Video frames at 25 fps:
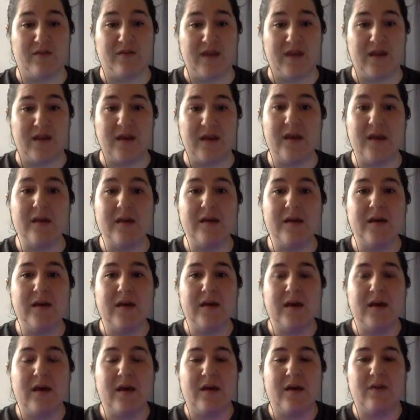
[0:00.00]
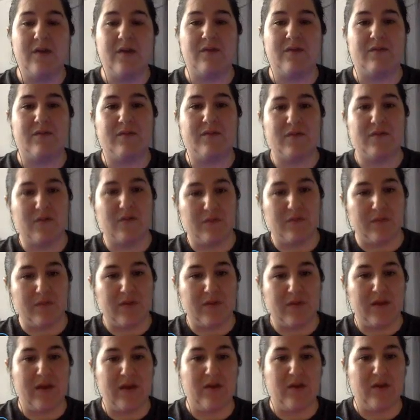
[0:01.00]
data to
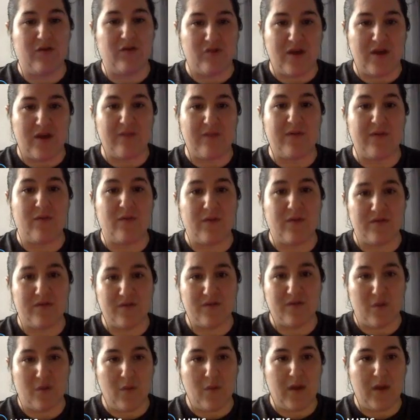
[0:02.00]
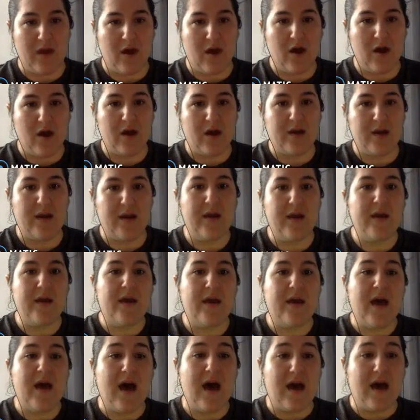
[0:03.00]
really drive at what's going on.
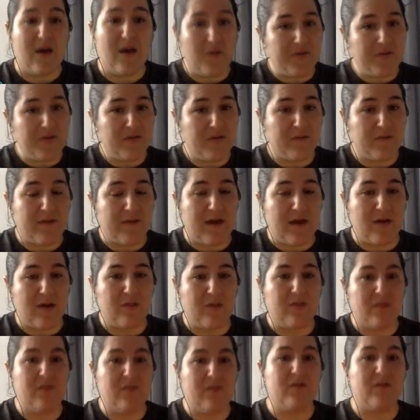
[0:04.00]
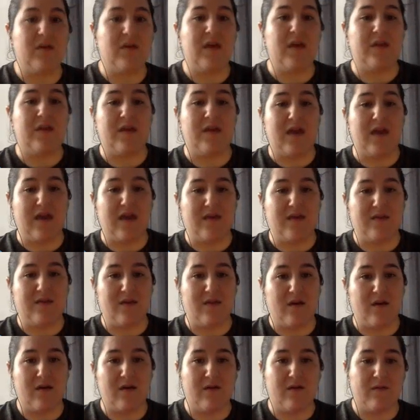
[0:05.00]
I also found in the case
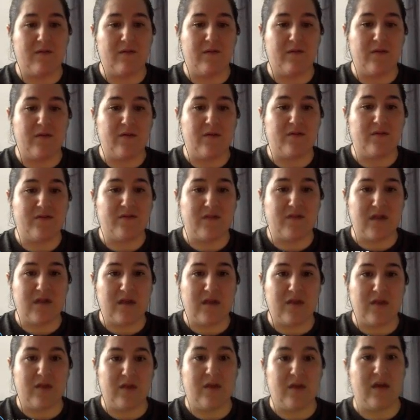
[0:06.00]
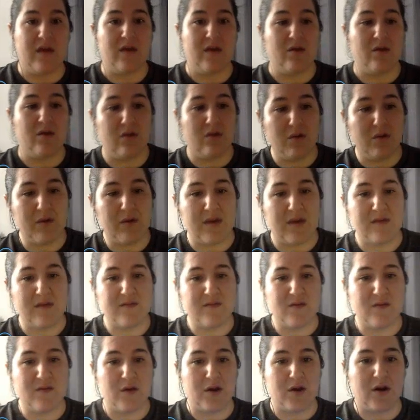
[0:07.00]
of studying the
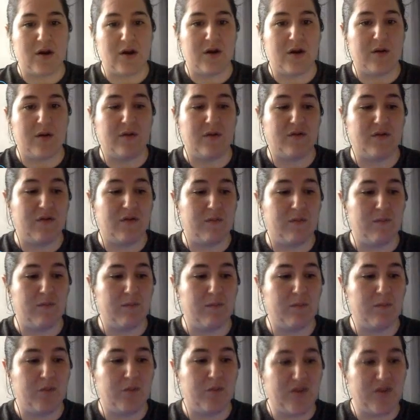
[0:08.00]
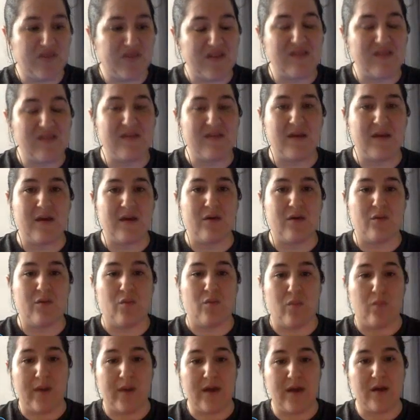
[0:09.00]
locus, or predicting
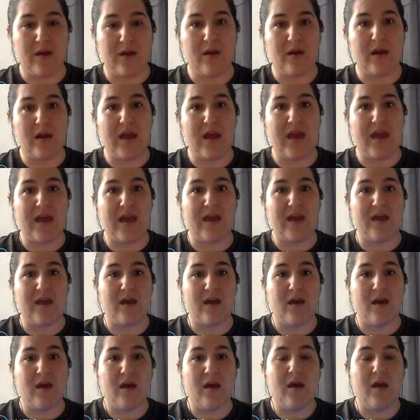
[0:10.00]
where a